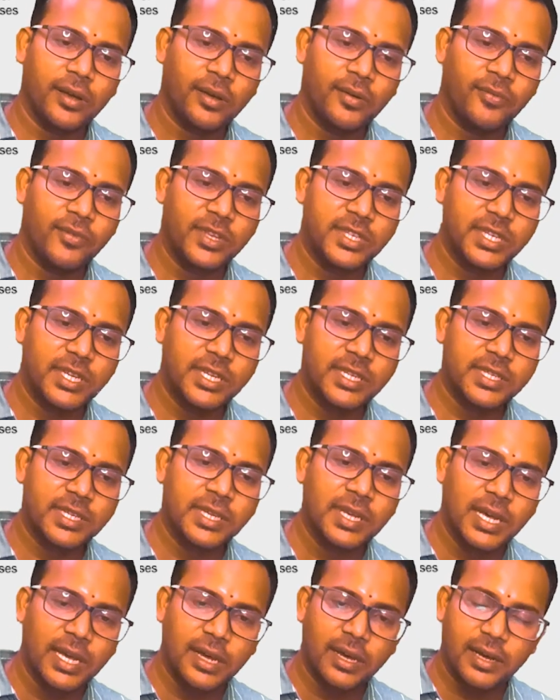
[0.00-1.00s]
which is
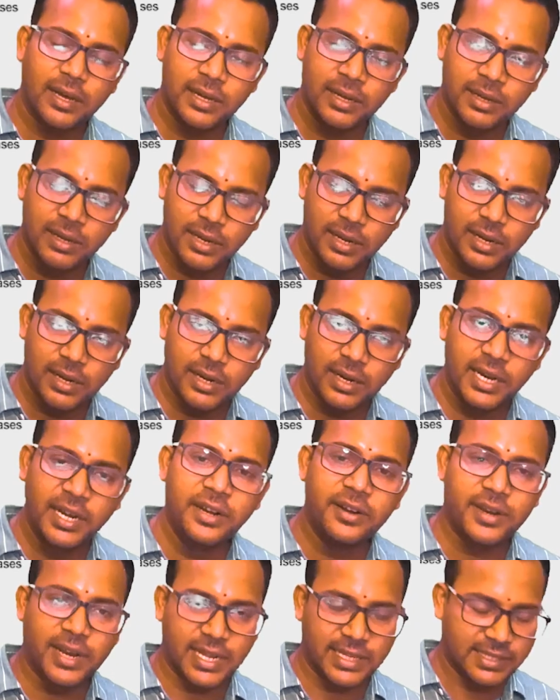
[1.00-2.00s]
a in
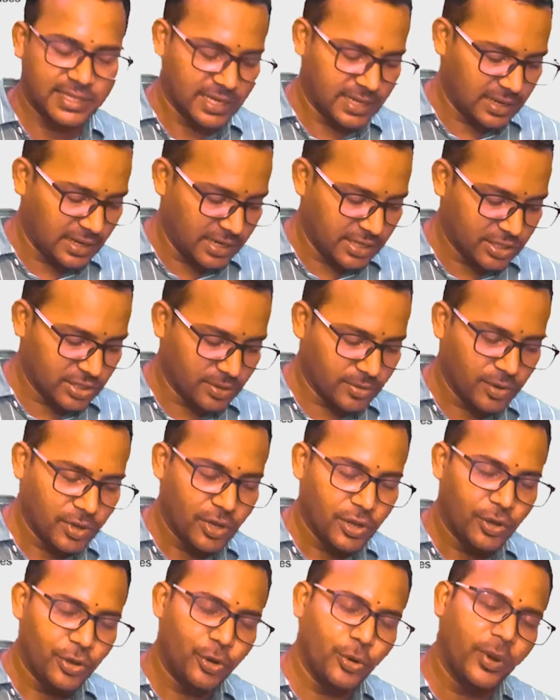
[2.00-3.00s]
transit lesion.
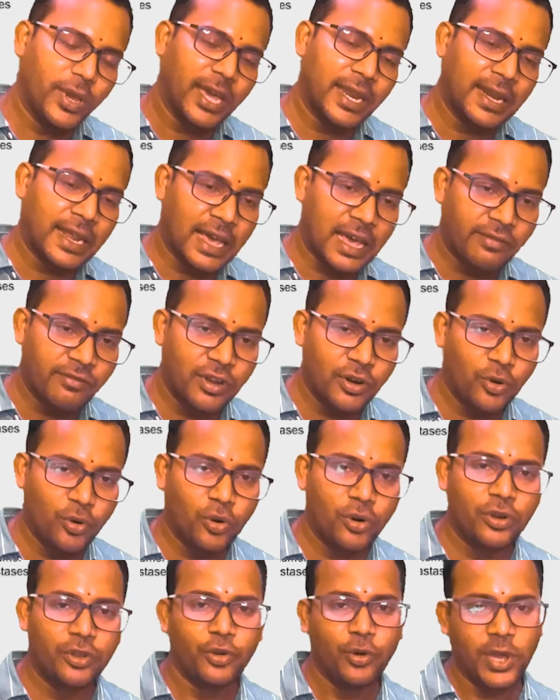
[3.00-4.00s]
You can have a
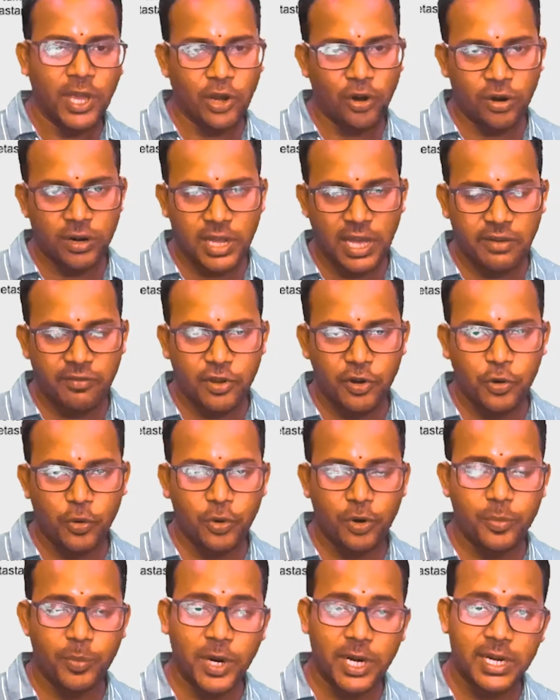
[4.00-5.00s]
node, you cannot have a
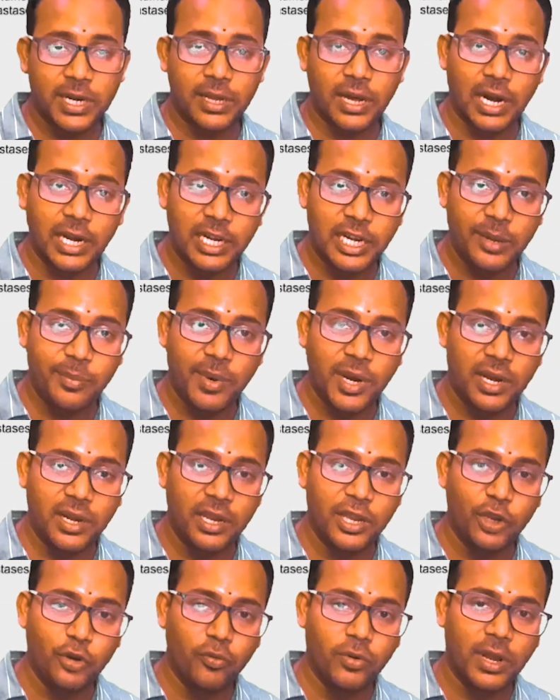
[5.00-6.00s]
node, but ultimately
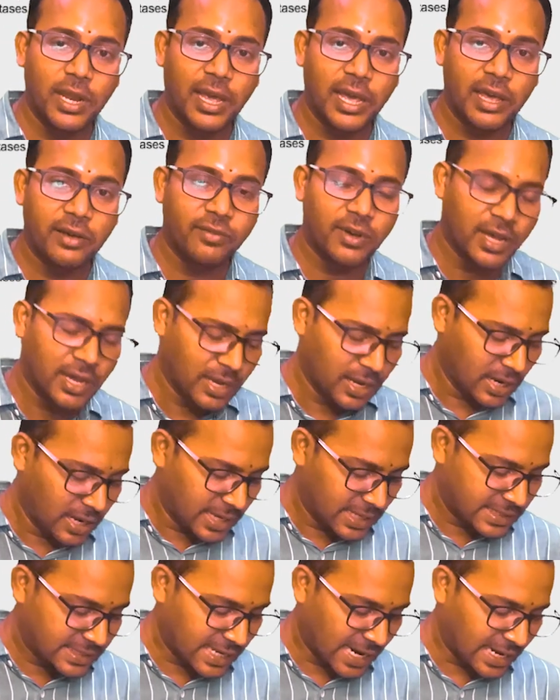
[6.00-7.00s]
you will have a
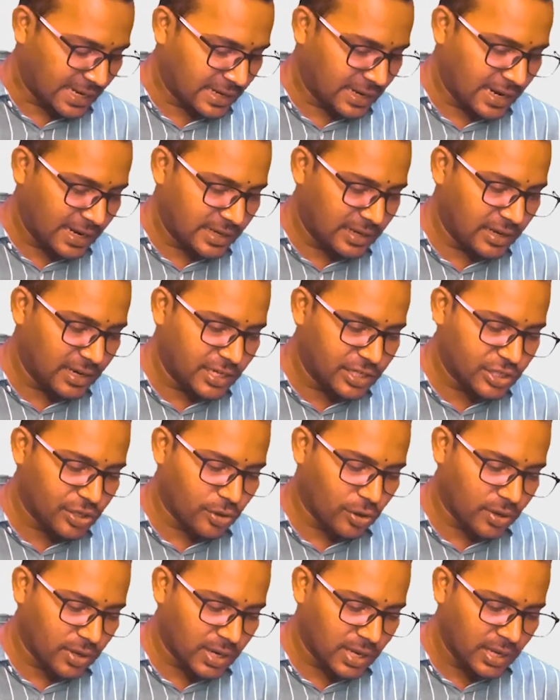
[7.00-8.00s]
satellite lesion
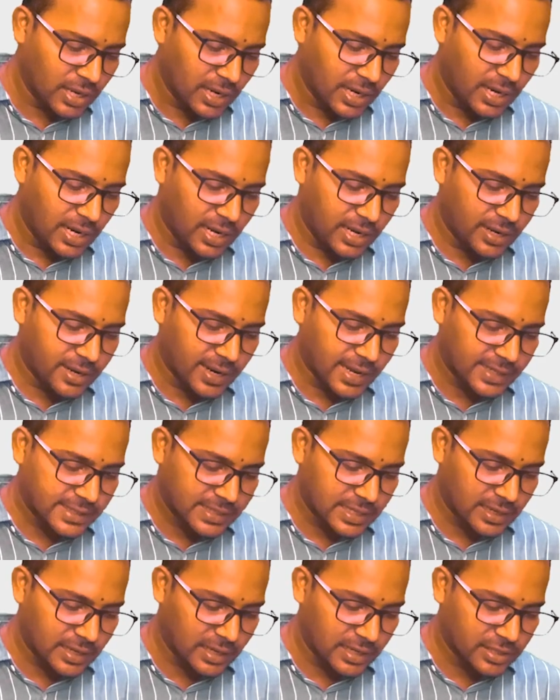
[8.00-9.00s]
or a in
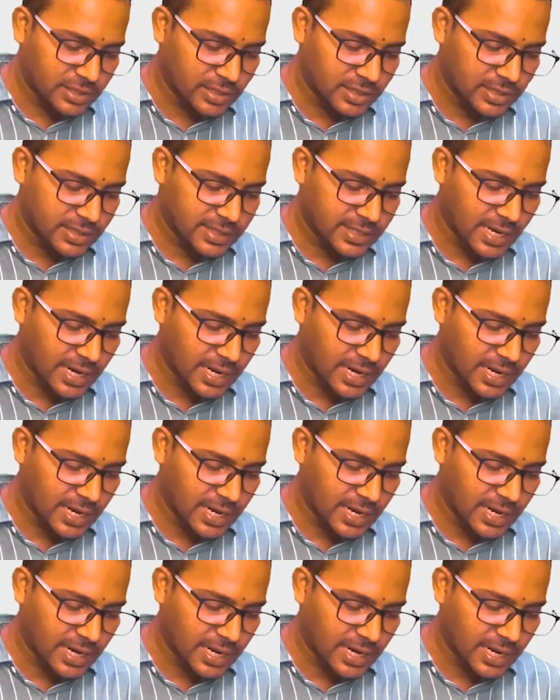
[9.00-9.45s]
transit lesion,